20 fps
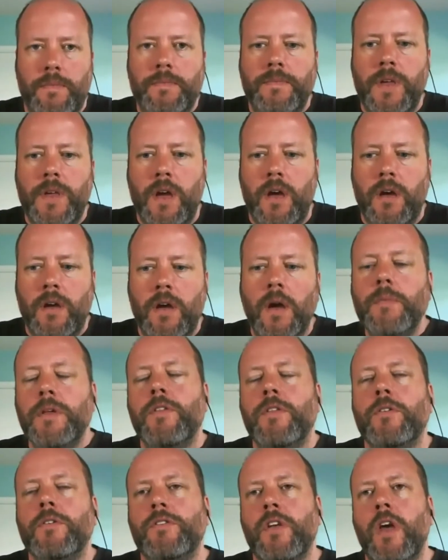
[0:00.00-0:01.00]
Yeah. I mean,
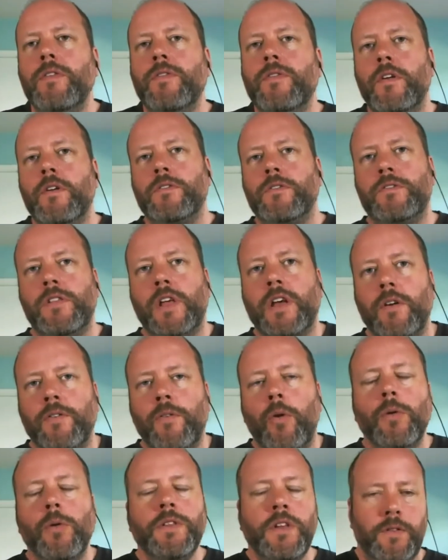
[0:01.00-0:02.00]
there's like
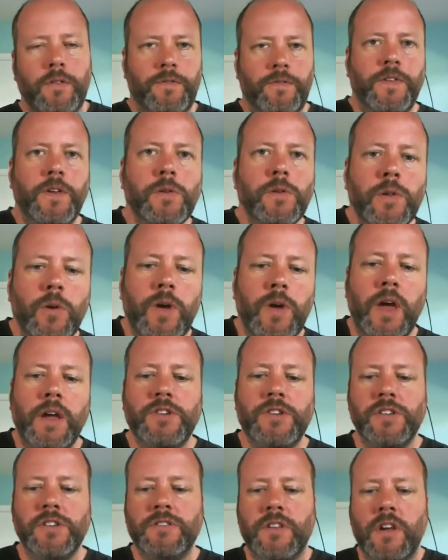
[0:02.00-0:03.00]
only a few
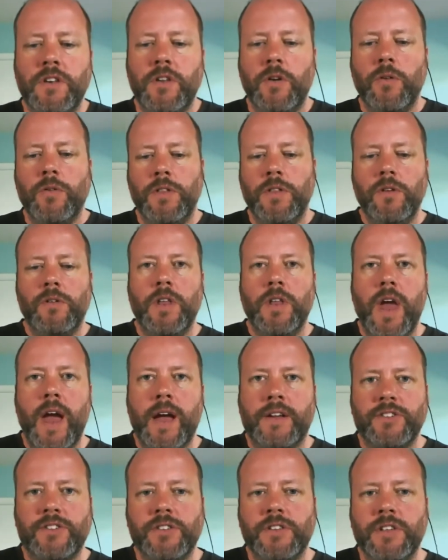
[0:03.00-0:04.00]
locations I know that you can
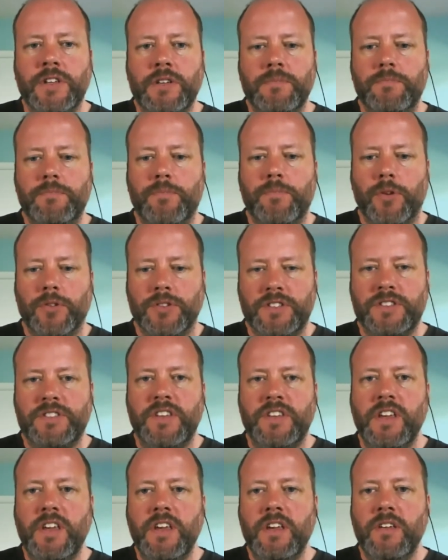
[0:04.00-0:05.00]
actually
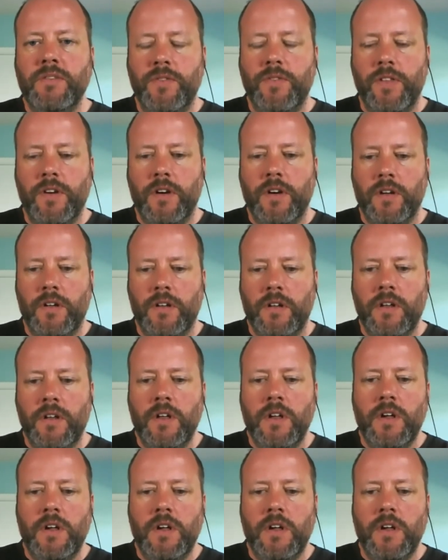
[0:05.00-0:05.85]
perceive the